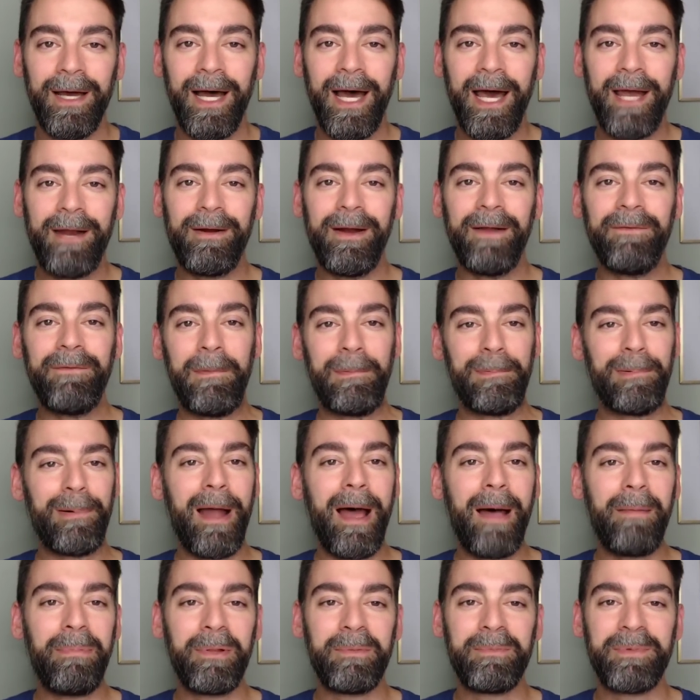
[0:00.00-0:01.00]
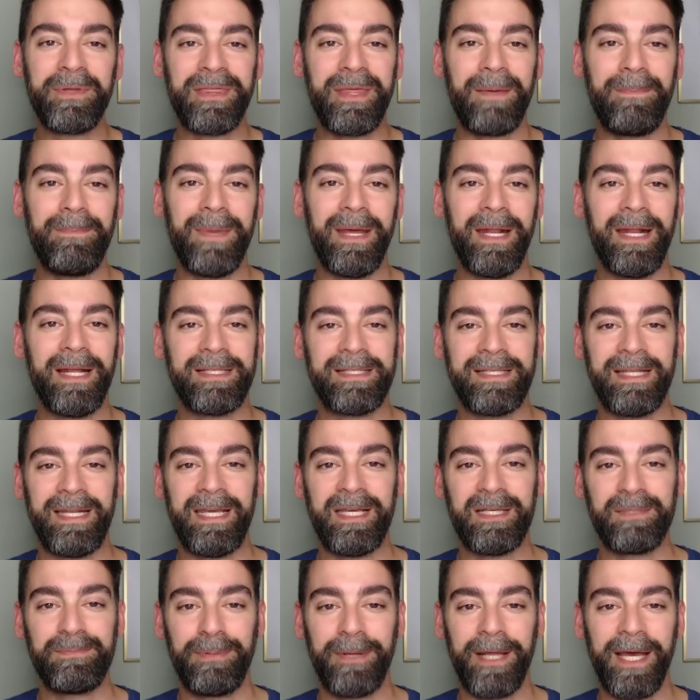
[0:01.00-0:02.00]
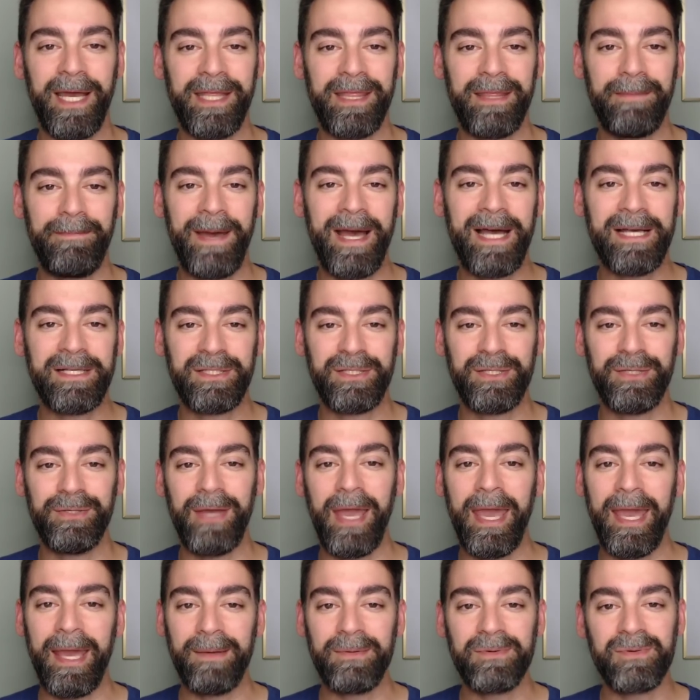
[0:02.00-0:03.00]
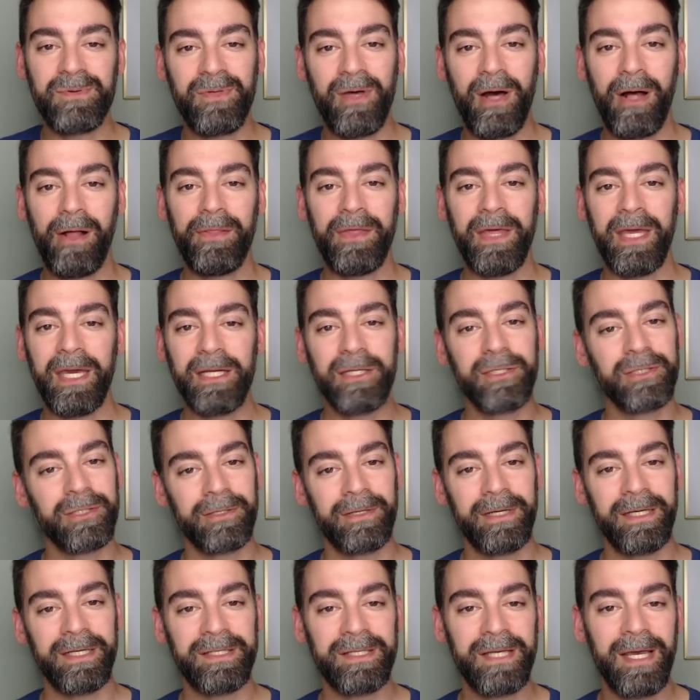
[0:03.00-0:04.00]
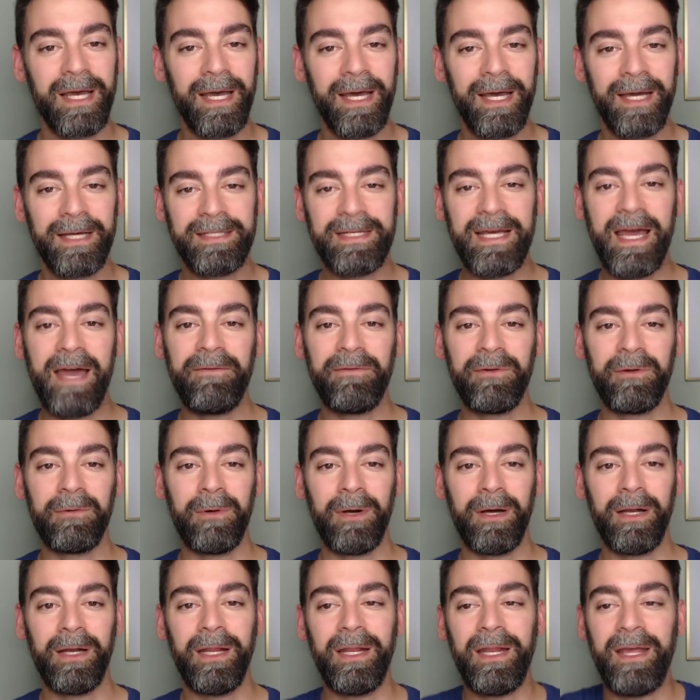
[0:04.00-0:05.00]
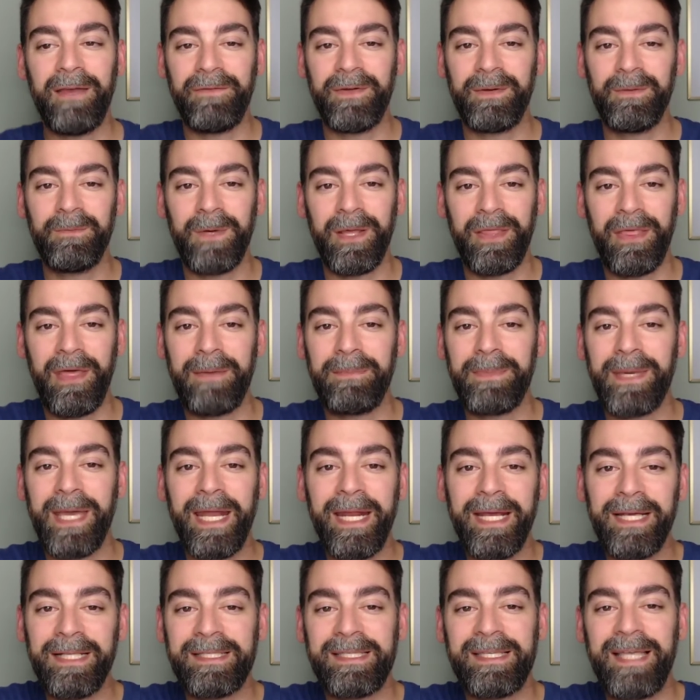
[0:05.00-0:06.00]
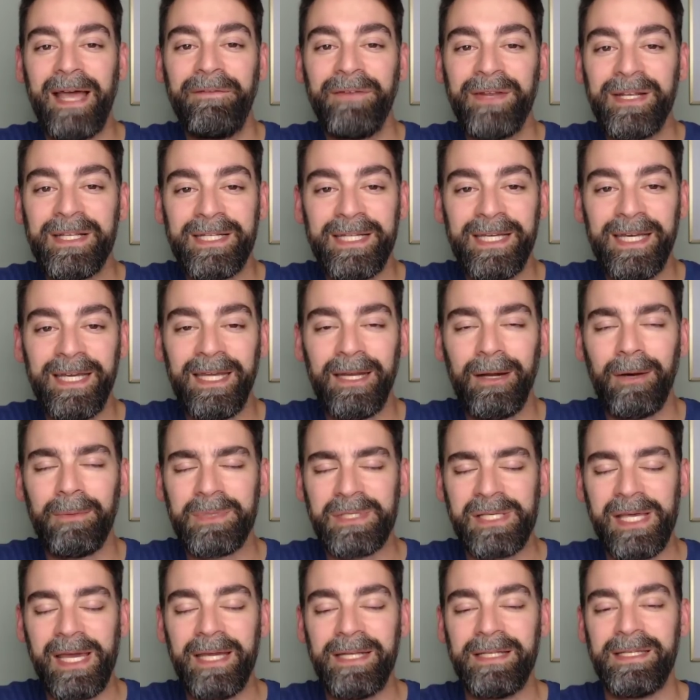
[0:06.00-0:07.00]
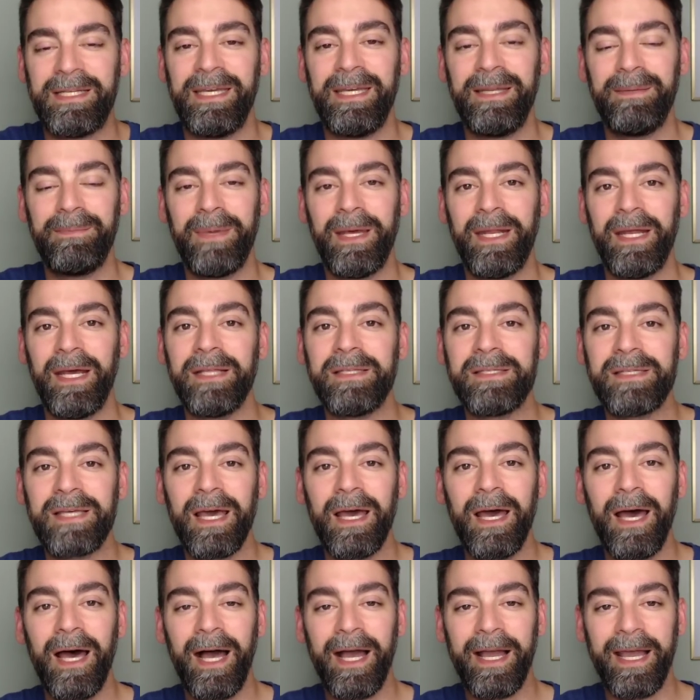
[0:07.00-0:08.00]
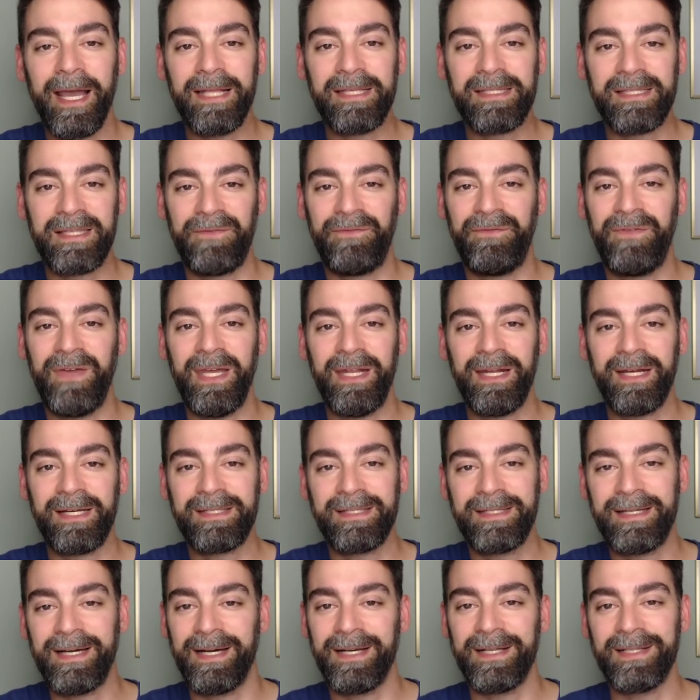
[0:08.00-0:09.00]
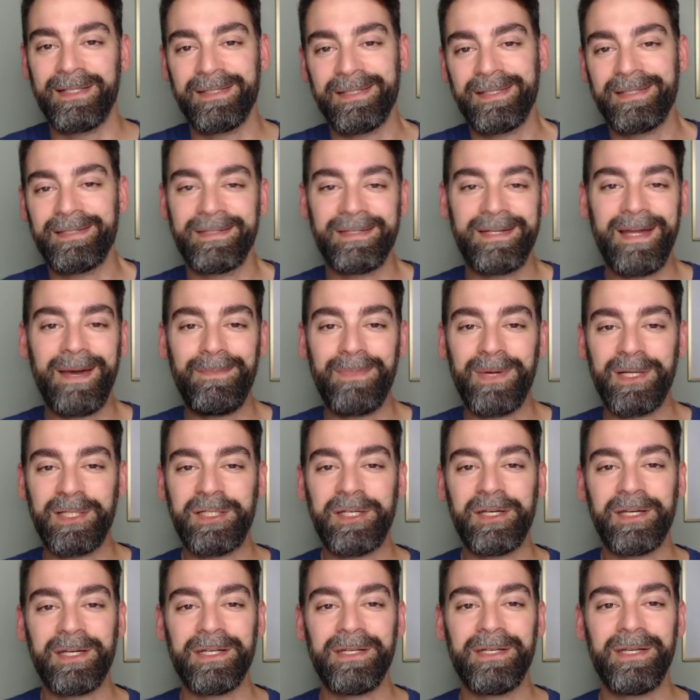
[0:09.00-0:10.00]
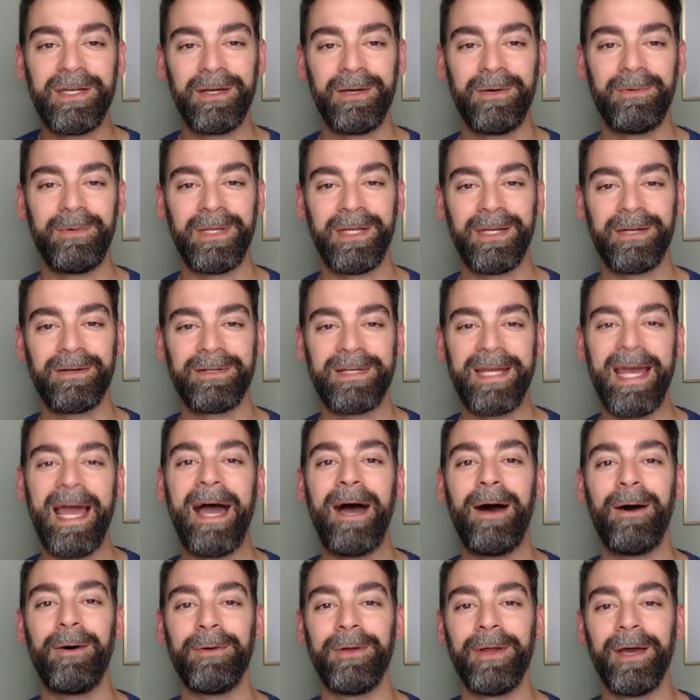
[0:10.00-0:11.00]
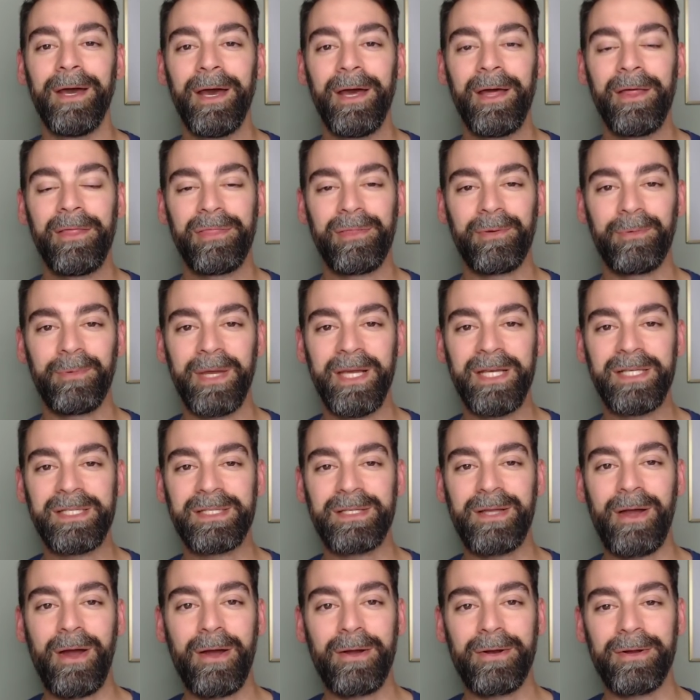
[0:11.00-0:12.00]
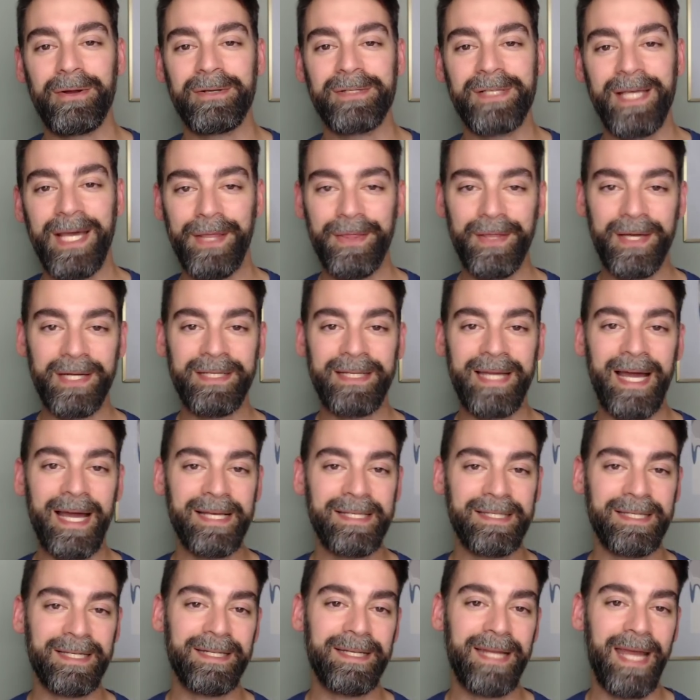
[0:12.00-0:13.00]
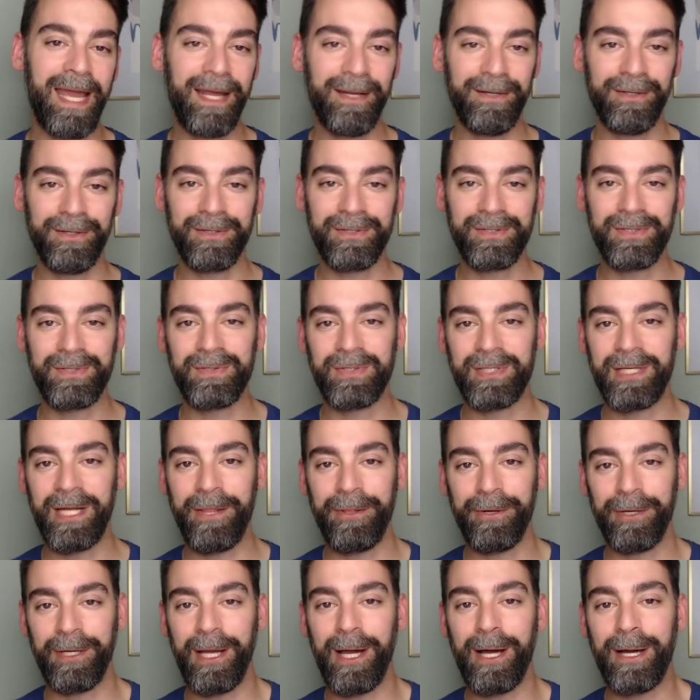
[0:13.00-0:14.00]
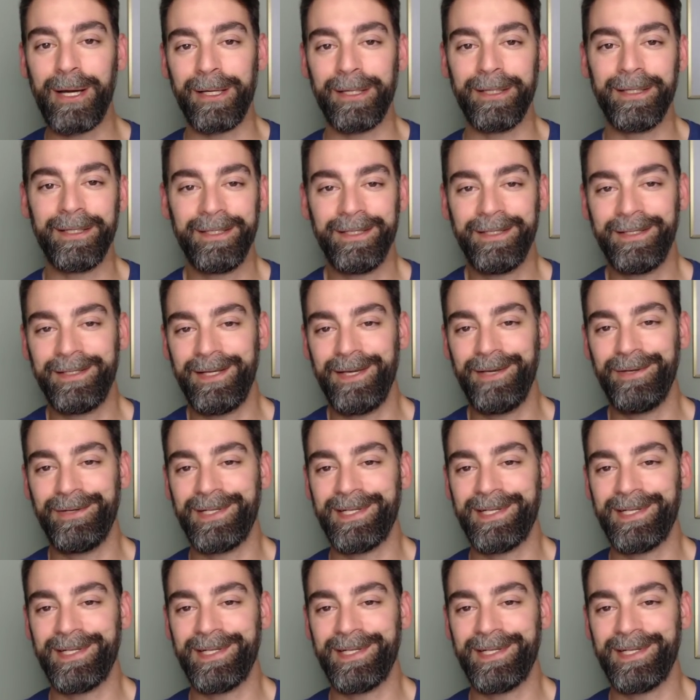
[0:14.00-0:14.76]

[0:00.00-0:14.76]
I don't have a problem with the minutes that he's played the past two games with all the injuries to everyone. And even with him getting 17, almost 18 minutes against the Phoenix Suns, there's not much you can do when you're down three starters and then Dyson Daniels, who's another guard. You